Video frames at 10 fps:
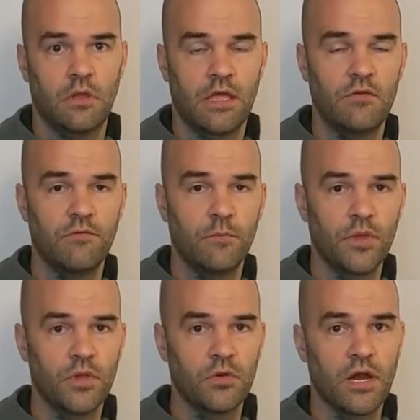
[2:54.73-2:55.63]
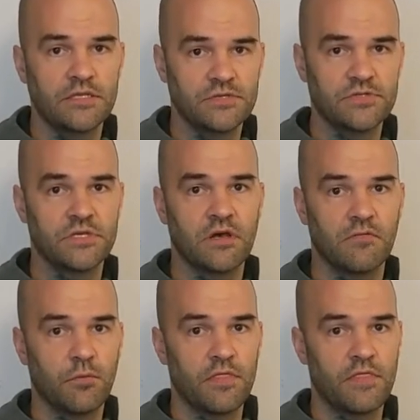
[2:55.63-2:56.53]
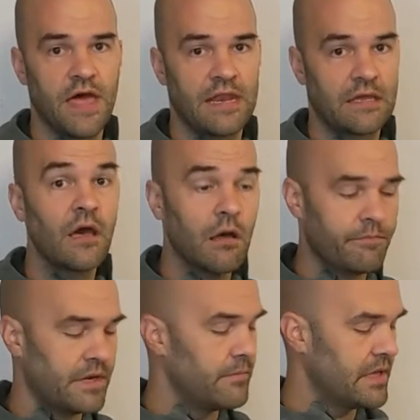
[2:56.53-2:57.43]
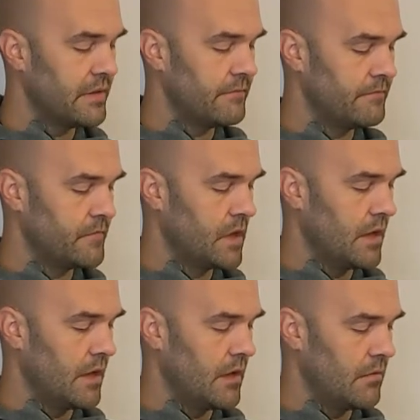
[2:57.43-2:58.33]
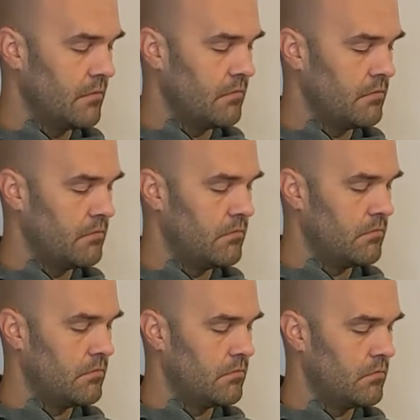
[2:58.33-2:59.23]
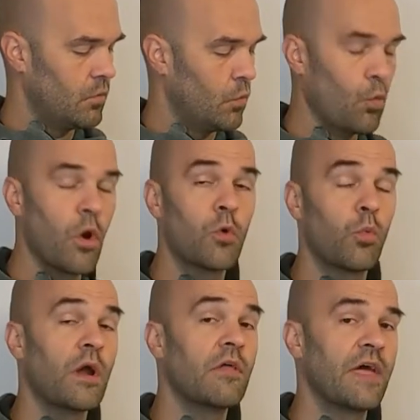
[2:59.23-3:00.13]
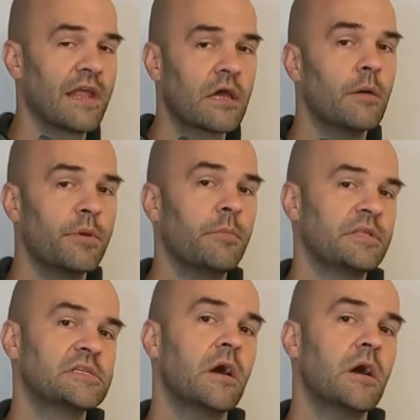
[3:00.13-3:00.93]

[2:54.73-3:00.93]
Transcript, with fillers: and you familiarize yourself with that accompaniment um, or where that accompaniment's